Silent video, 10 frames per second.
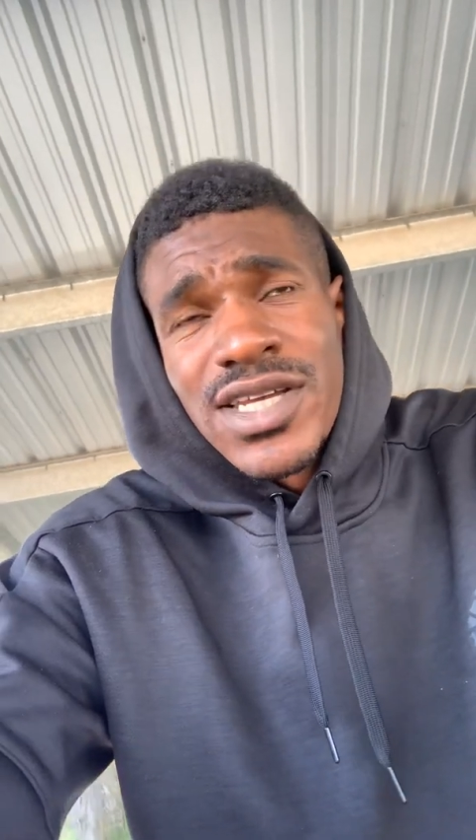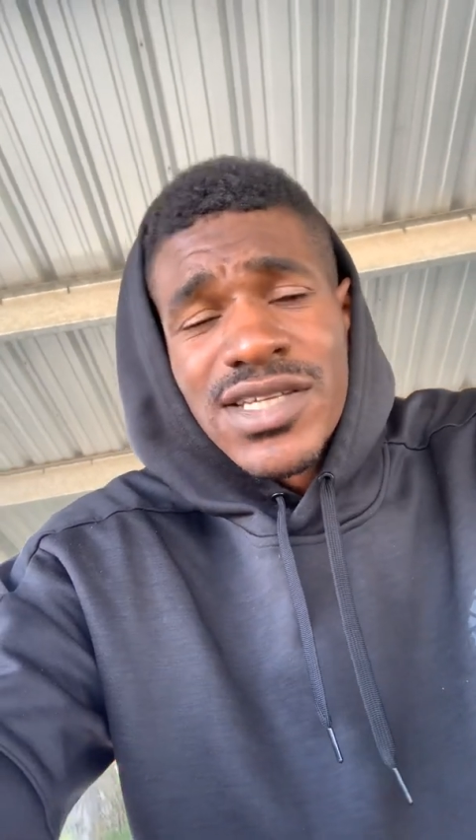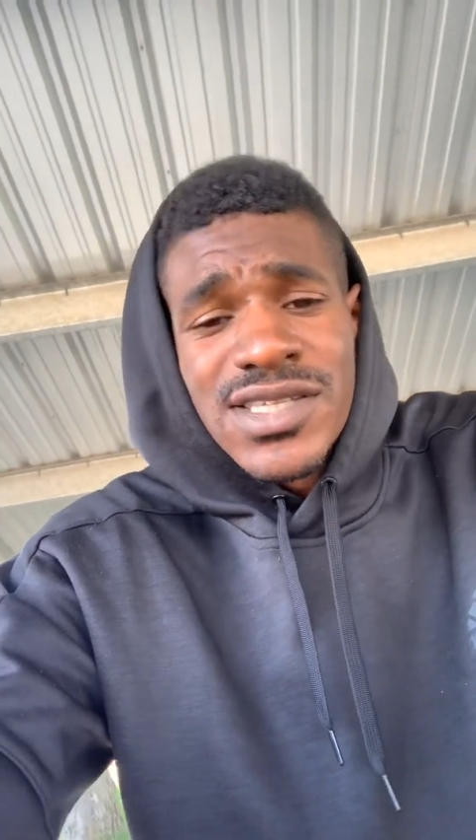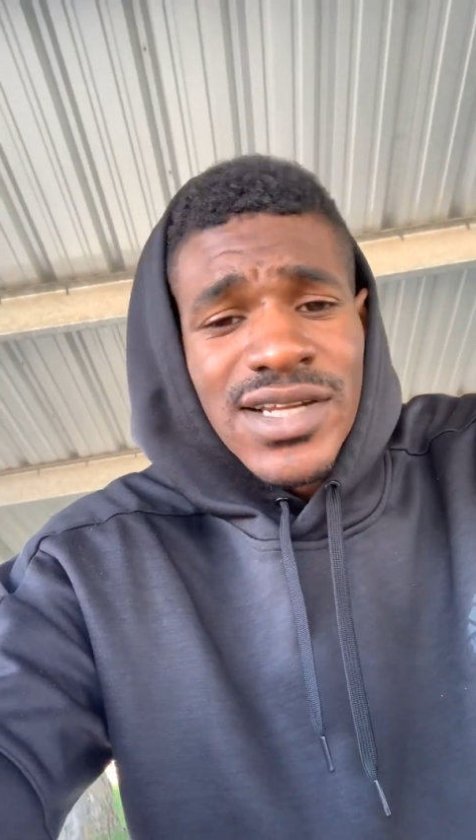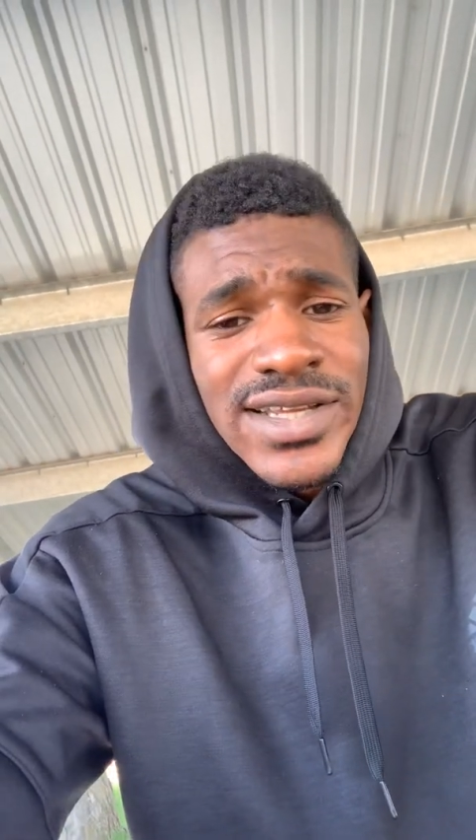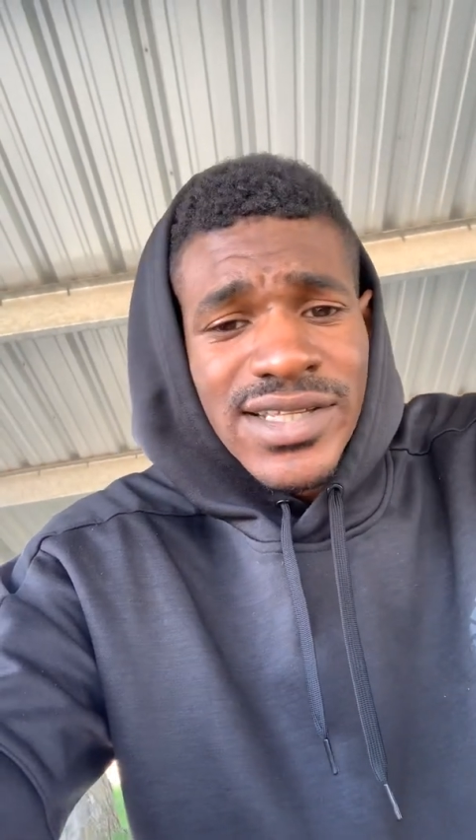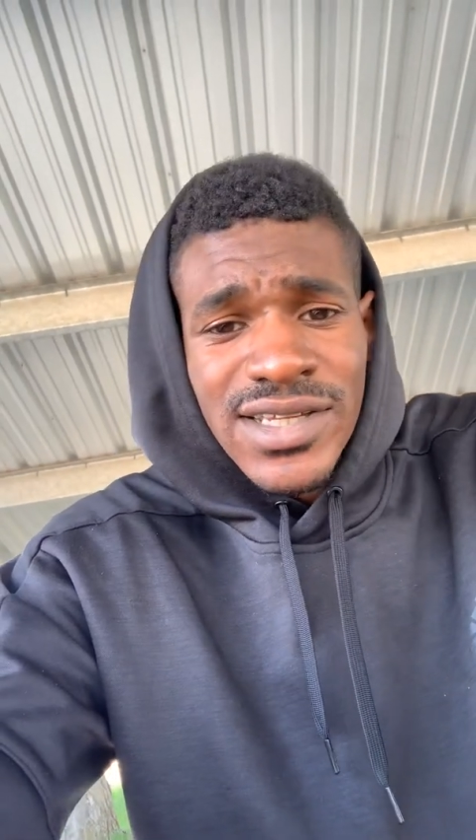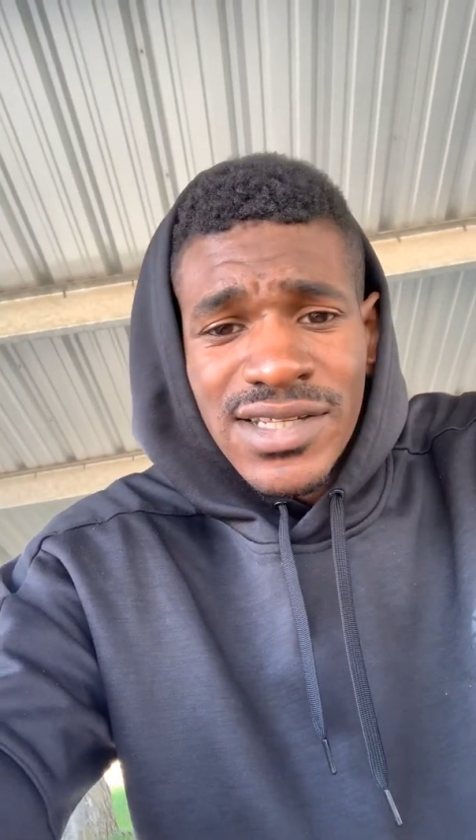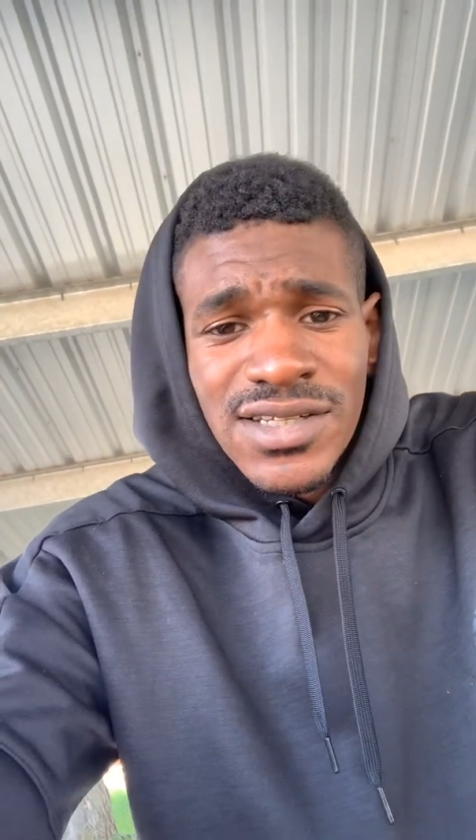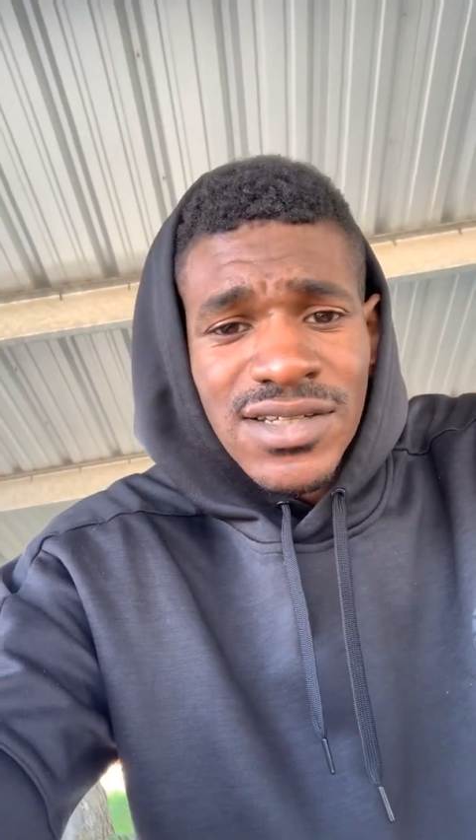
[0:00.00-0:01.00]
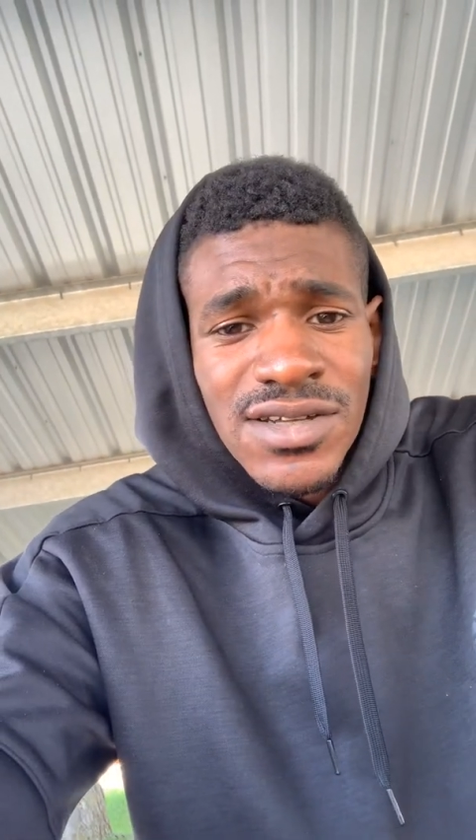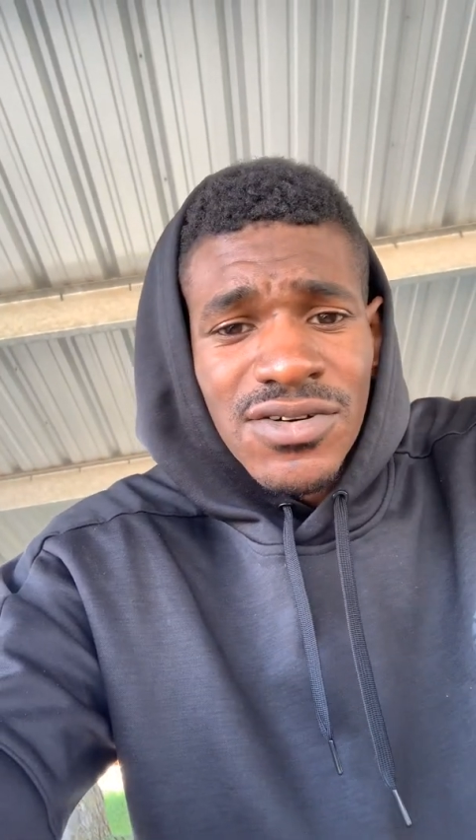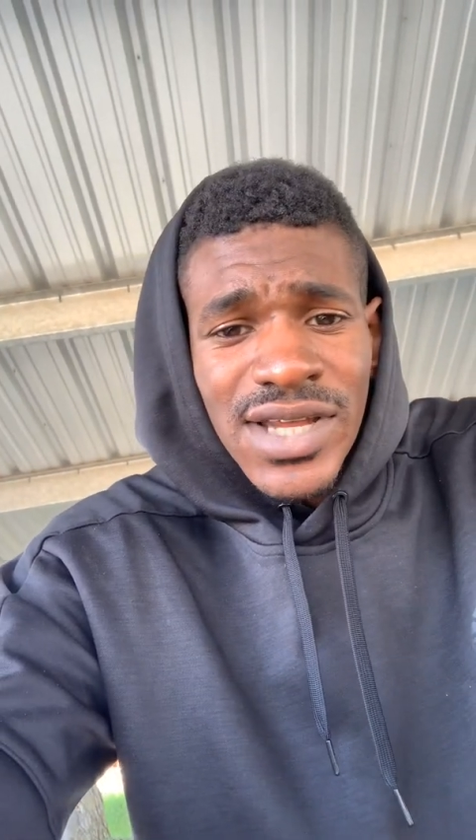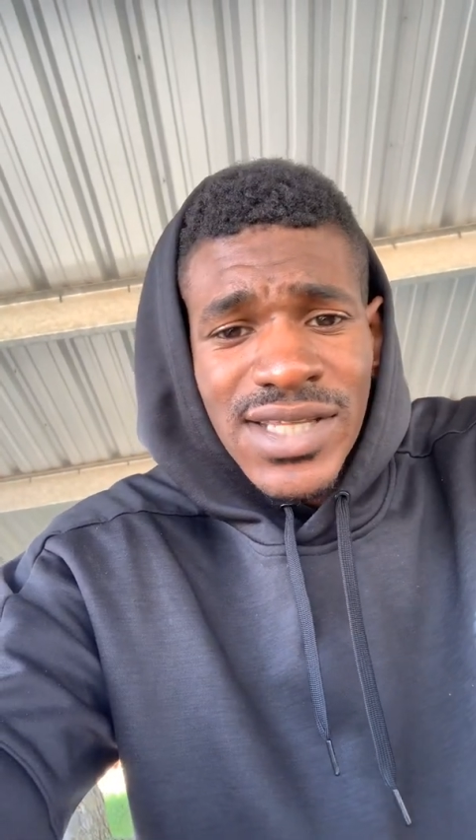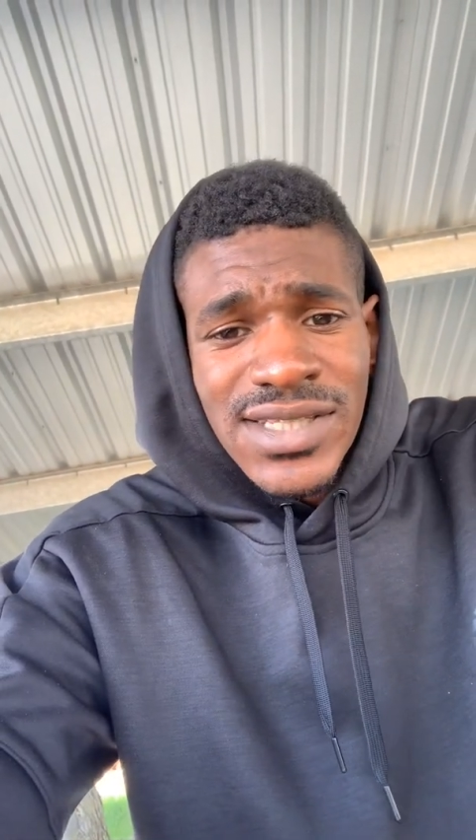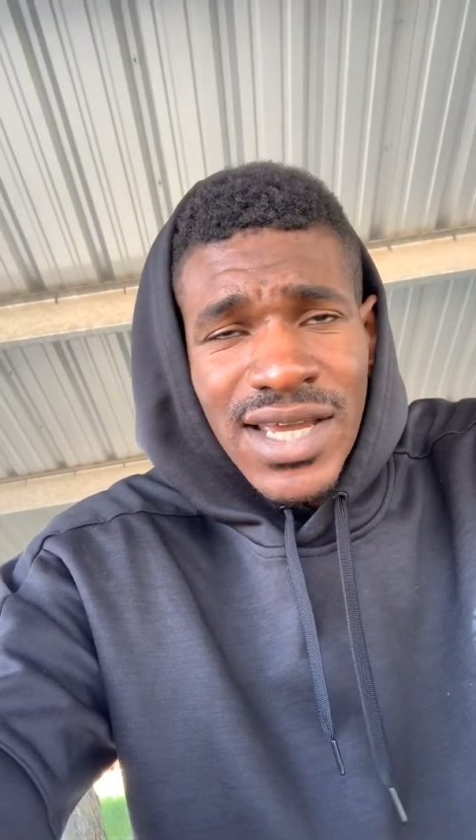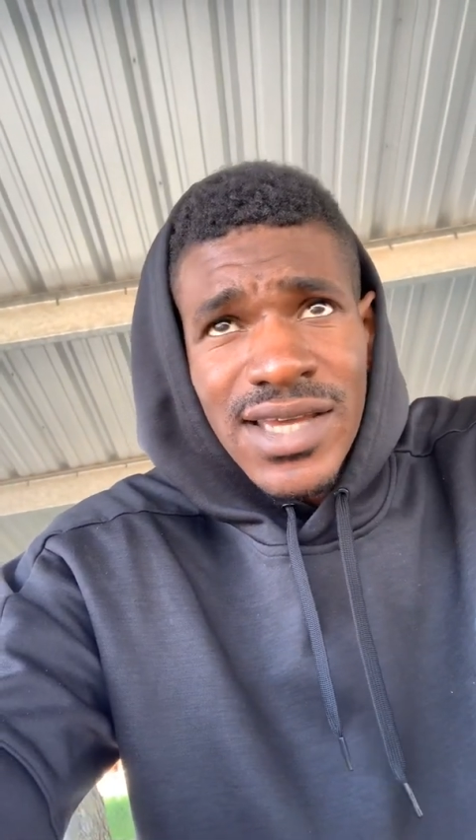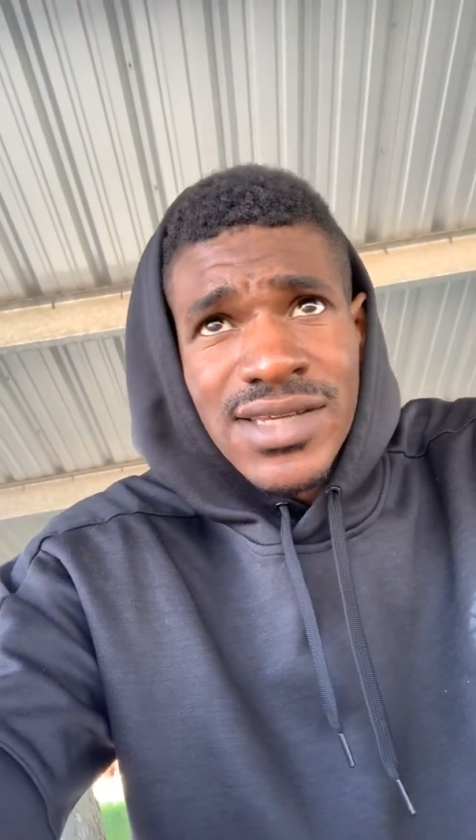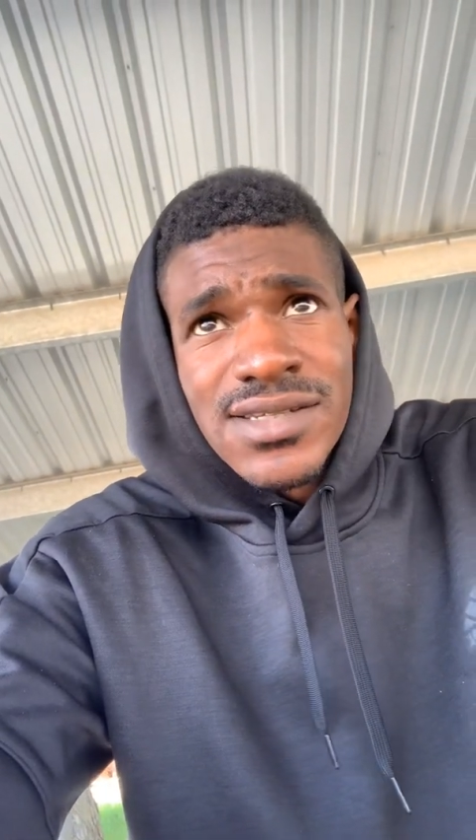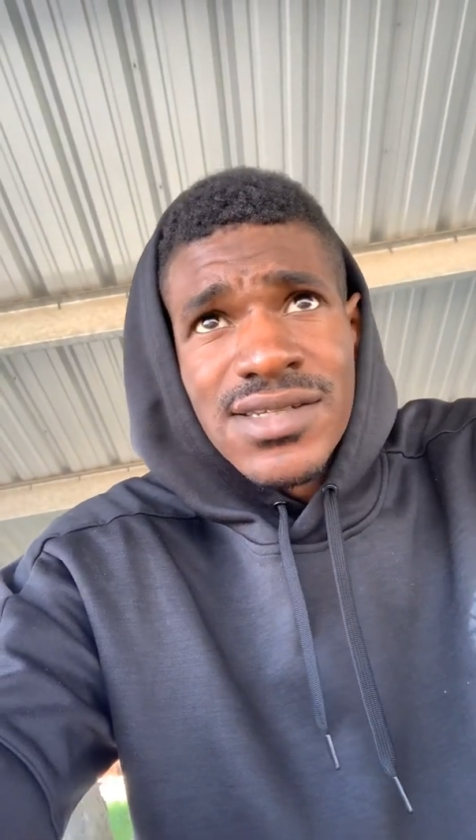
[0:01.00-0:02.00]
get to like the end of your 8
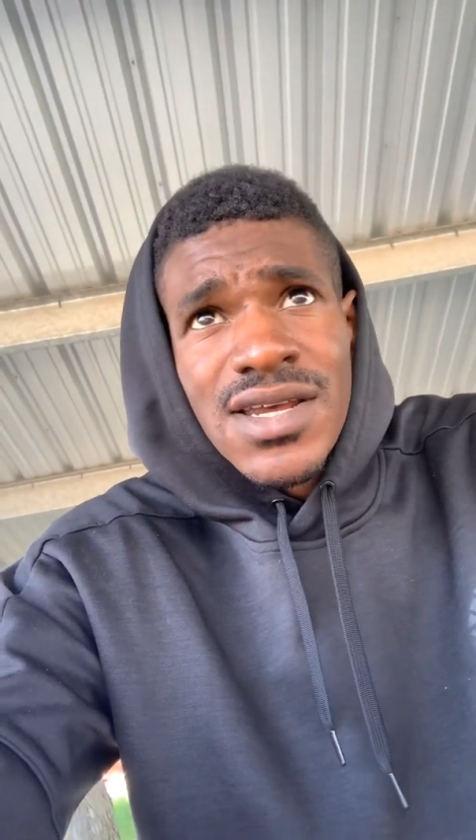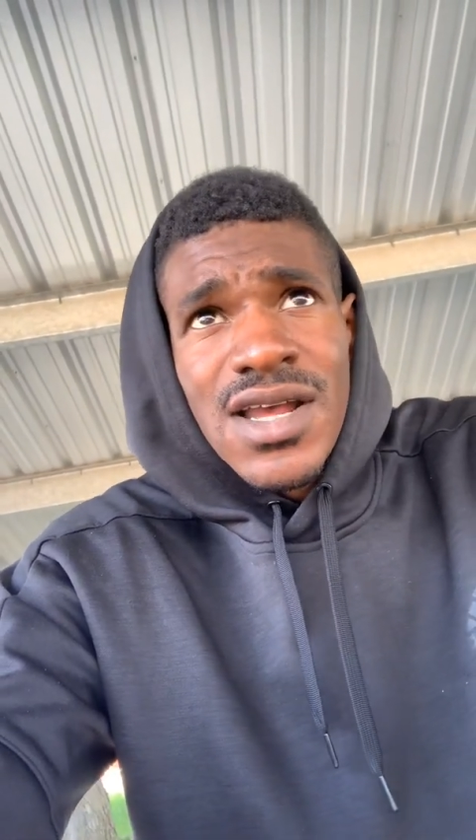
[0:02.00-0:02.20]
days